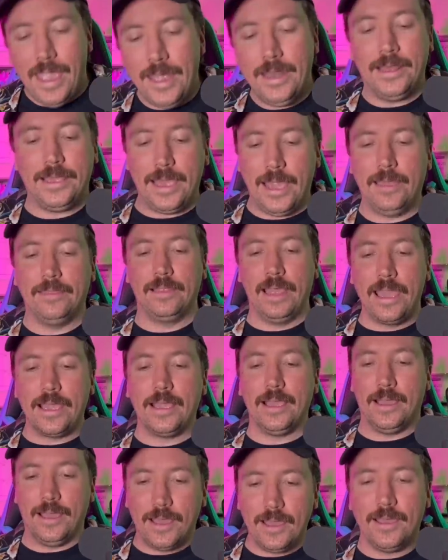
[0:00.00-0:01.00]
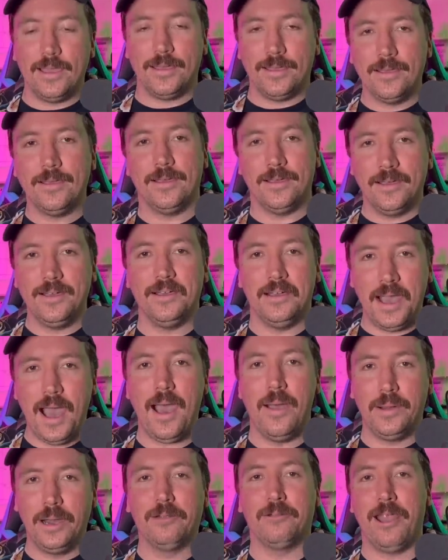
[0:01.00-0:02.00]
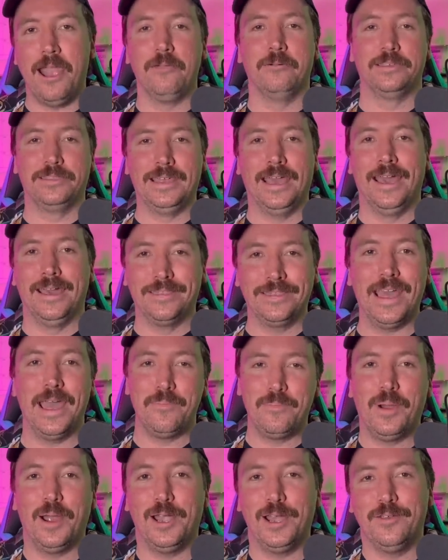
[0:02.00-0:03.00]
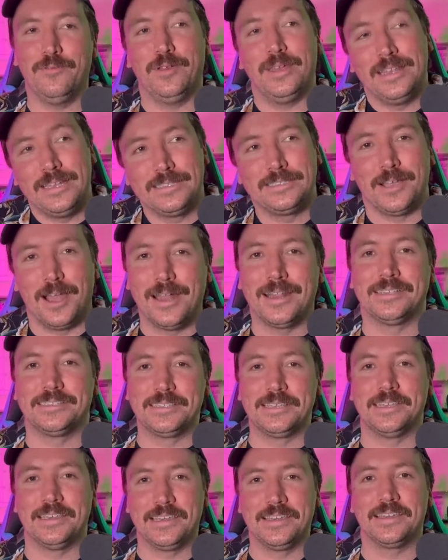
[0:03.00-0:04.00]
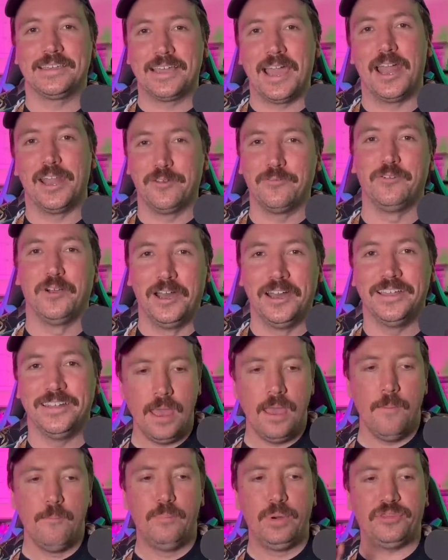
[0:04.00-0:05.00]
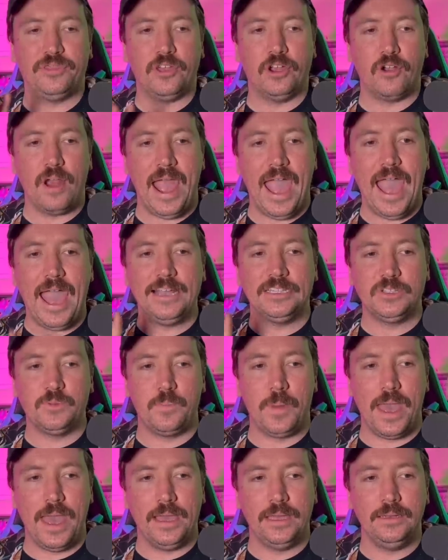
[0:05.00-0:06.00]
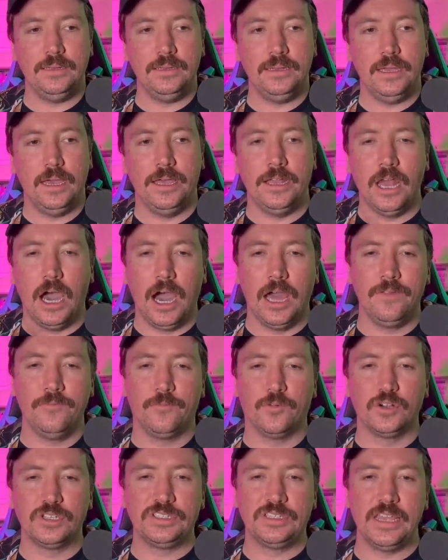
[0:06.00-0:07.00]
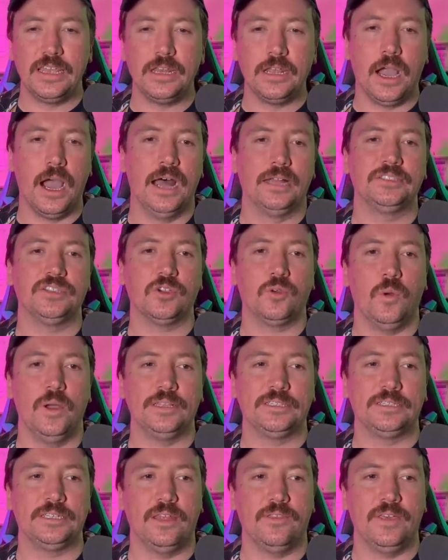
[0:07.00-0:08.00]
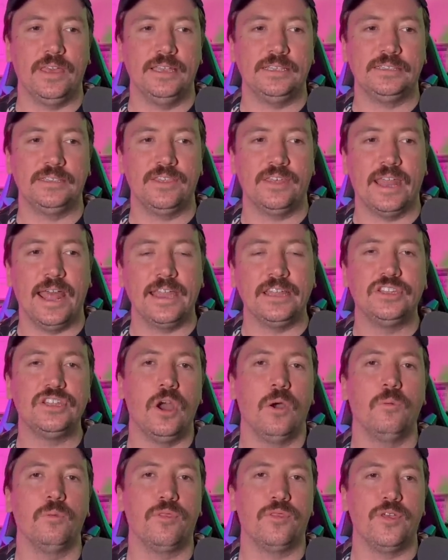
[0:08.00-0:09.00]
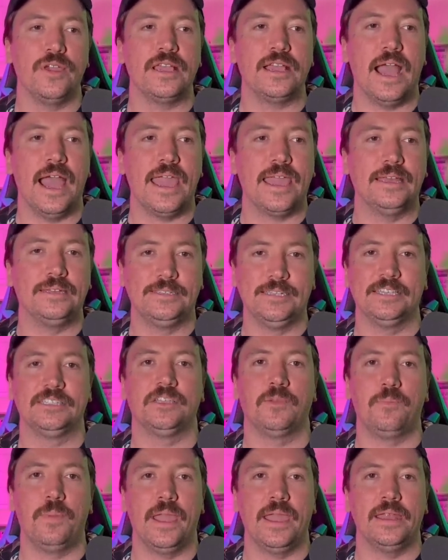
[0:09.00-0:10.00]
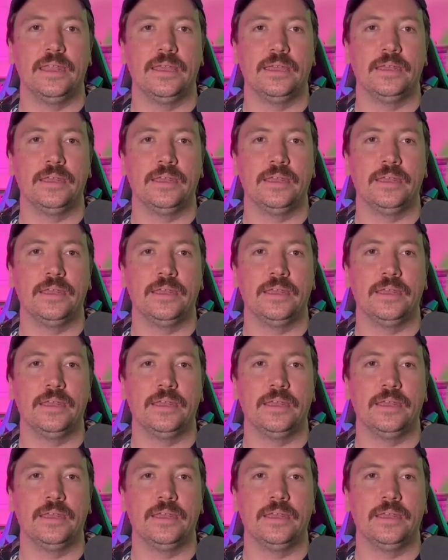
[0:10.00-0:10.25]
again, like, I'm all right with that. That part of it is honestly kind of fun. But there has been an unforeseen consequence to this that I don't think I anticipated